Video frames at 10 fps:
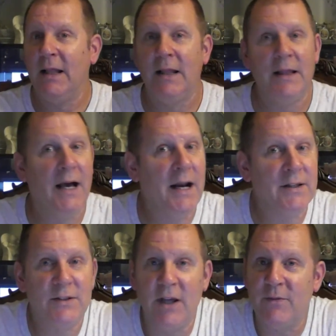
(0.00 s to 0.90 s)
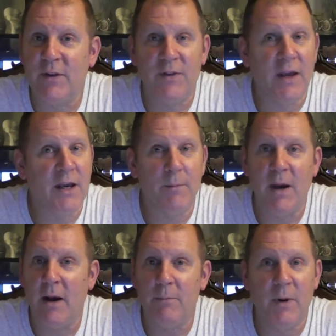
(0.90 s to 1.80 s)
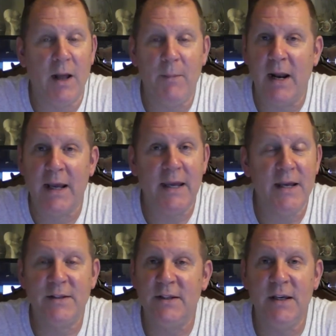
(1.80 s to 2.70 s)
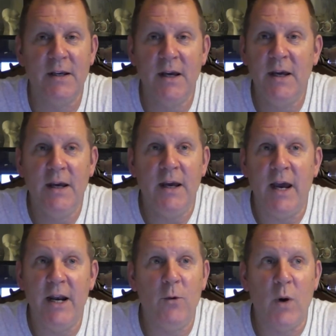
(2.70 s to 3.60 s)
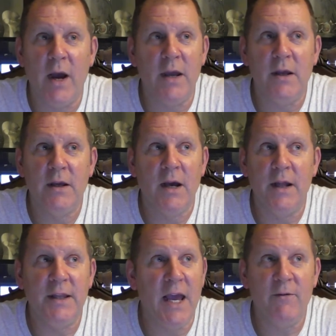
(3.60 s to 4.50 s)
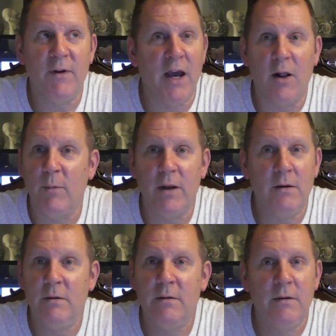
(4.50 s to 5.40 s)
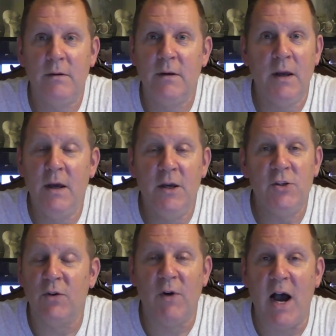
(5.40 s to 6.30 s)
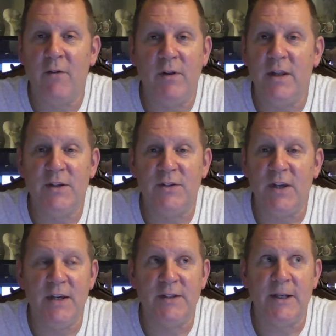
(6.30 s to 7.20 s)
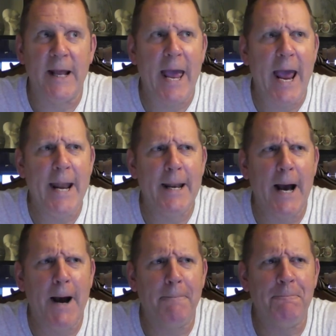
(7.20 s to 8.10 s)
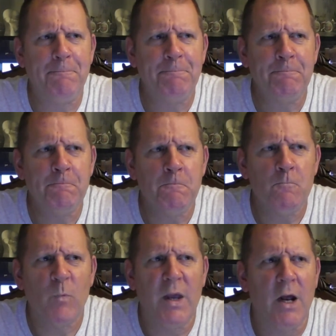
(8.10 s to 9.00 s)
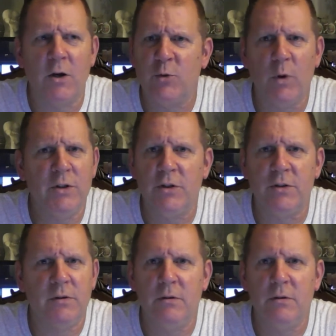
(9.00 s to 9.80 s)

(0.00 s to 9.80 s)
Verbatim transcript: A lot of stuff to think about. But I mean, I can't see anyway uh, Dave Gettleman surviving this season. And, um, you know, because we're just,